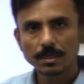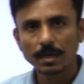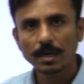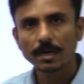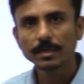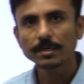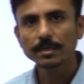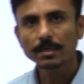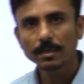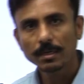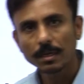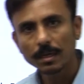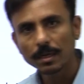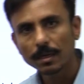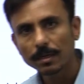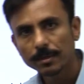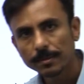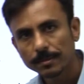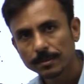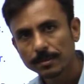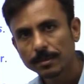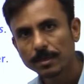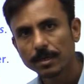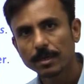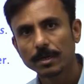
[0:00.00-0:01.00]
article
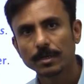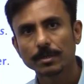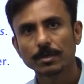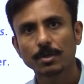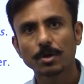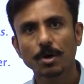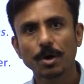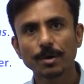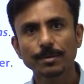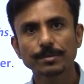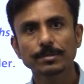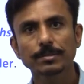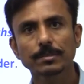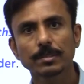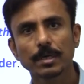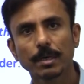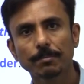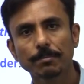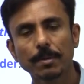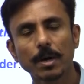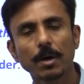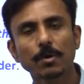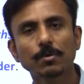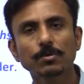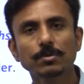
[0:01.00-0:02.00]
talks
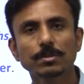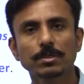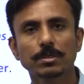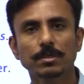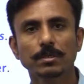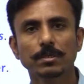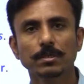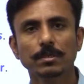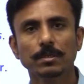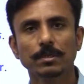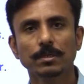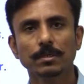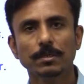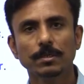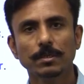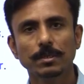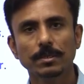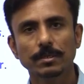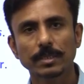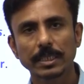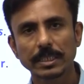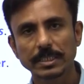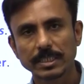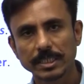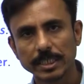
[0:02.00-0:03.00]
about
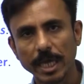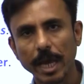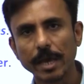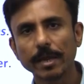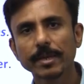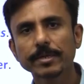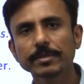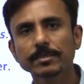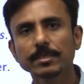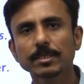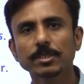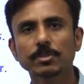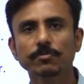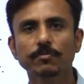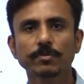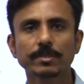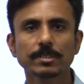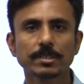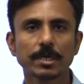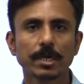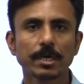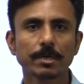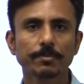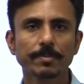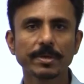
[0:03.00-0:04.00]
the challenges
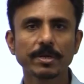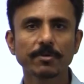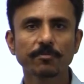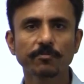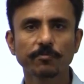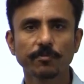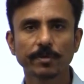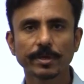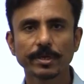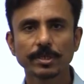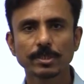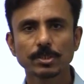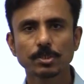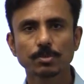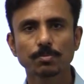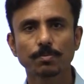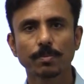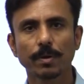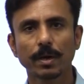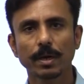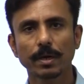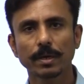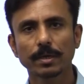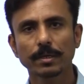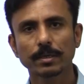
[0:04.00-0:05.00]
which are being faced
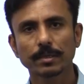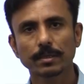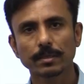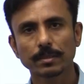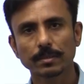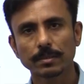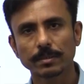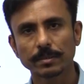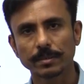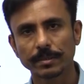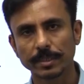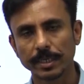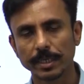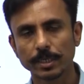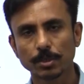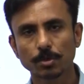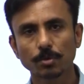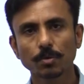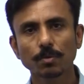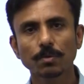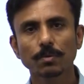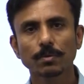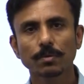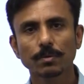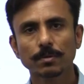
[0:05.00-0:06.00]
by
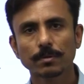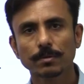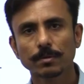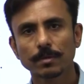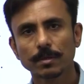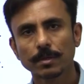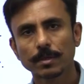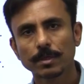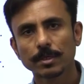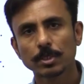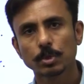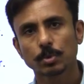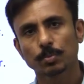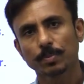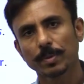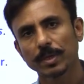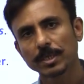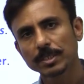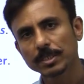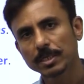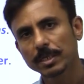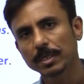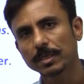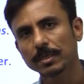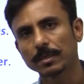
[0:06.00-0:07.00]
NATO,
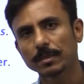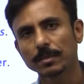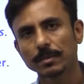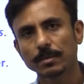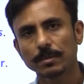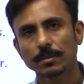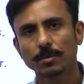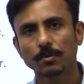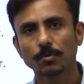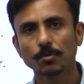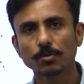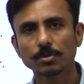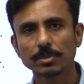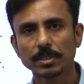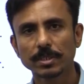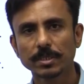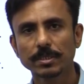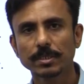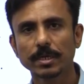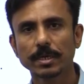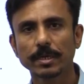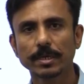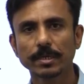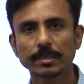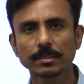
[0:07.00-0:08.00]
especially whose
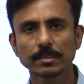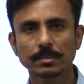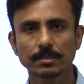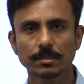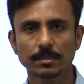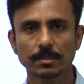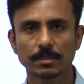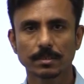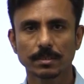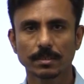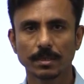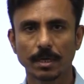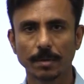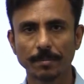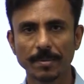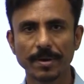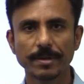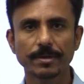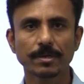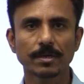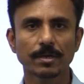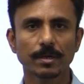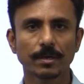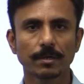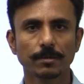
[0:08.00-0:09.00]
leader is
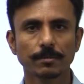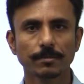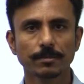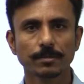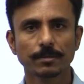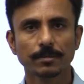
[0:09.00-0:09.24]
America.